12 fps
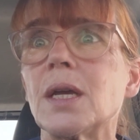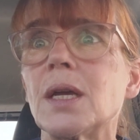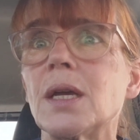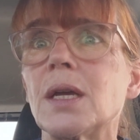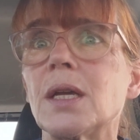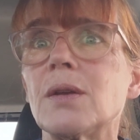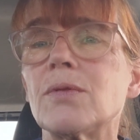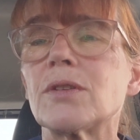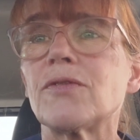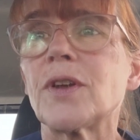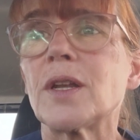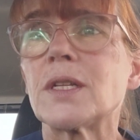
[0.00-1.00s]
He was
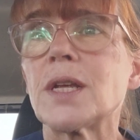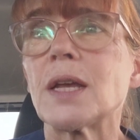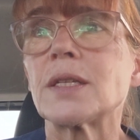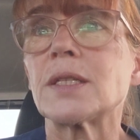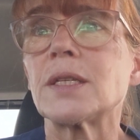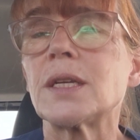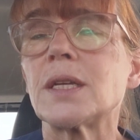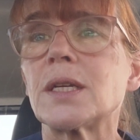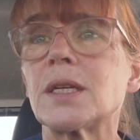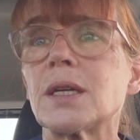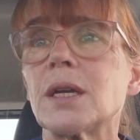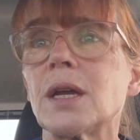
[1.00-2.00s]
a
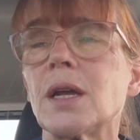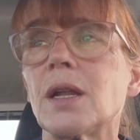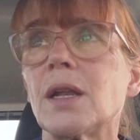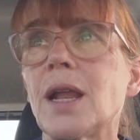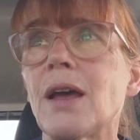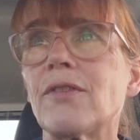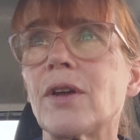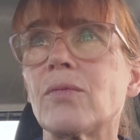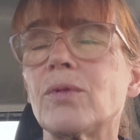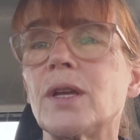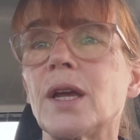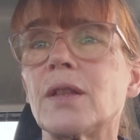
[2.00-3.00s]
fantastic lover.
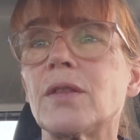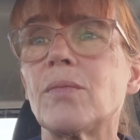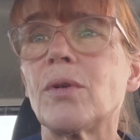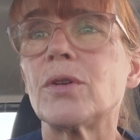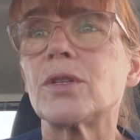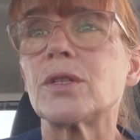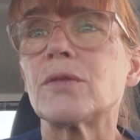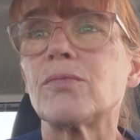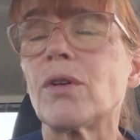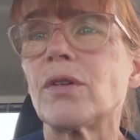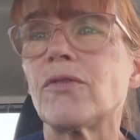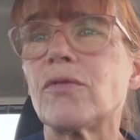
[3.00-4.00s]
We had the most
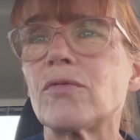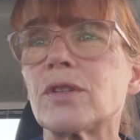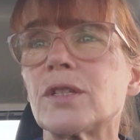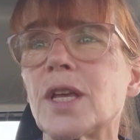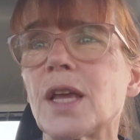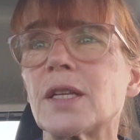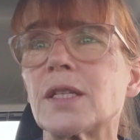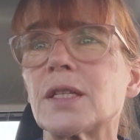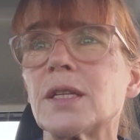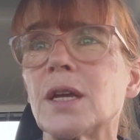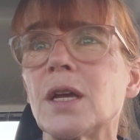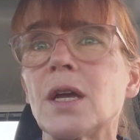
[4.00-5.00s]
wonderful
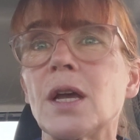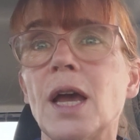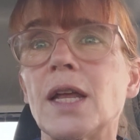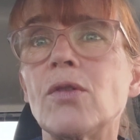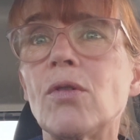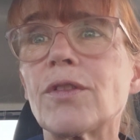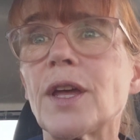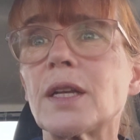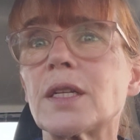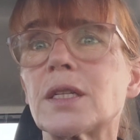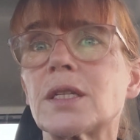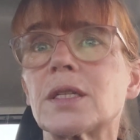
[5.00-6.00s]
sex, and all
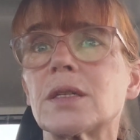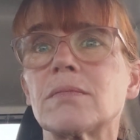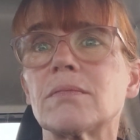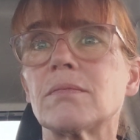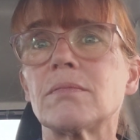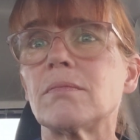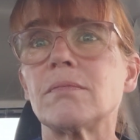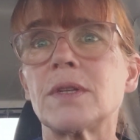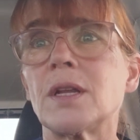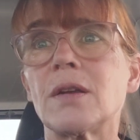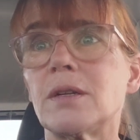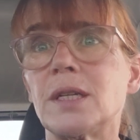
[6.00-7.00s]
that,
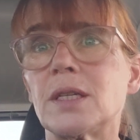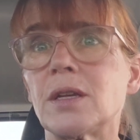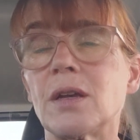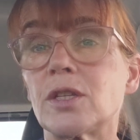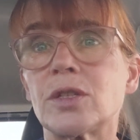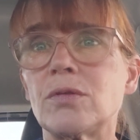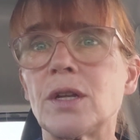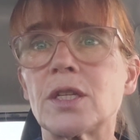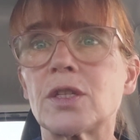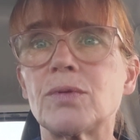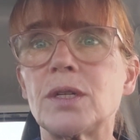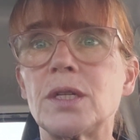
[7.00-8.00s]
as soon
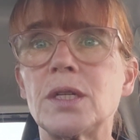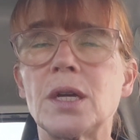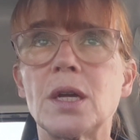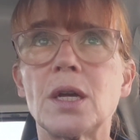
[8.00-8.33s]
as we